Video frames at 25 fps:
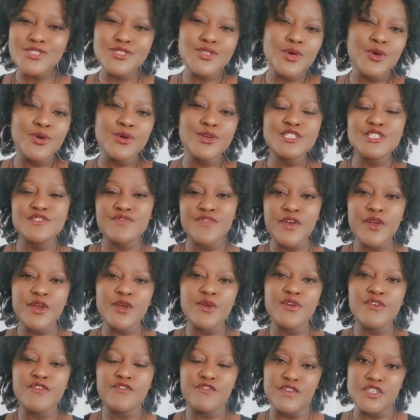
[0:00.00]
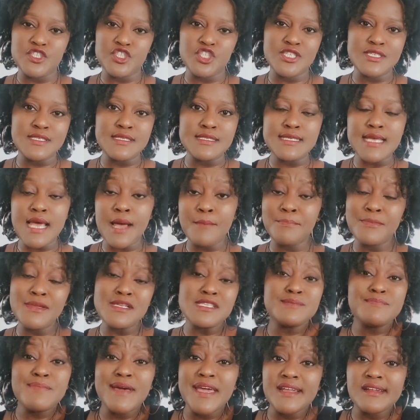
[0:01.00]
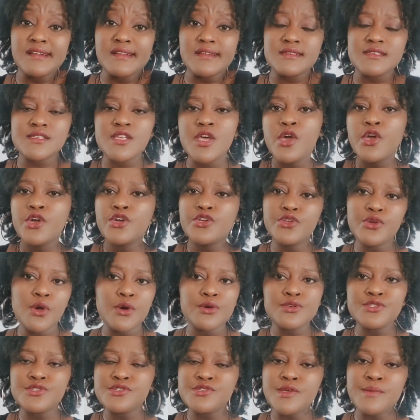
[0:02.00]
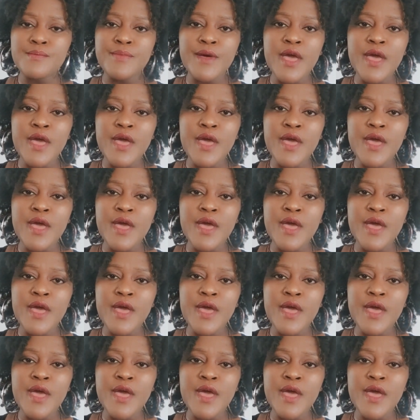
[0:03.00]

So it's very efficient. It's painless. You go to the